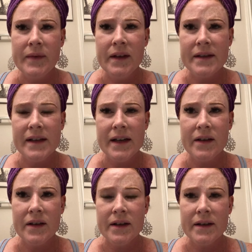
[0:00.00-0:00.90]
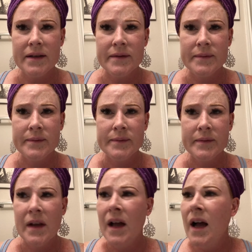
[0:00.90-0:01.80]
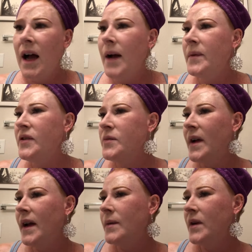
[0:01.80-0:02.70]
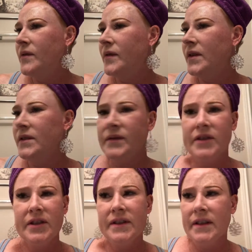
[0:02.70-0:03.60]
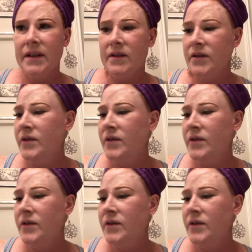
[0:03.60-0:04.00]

Let's take a look. I'm gonna do my eyebrow first for shits and giggles.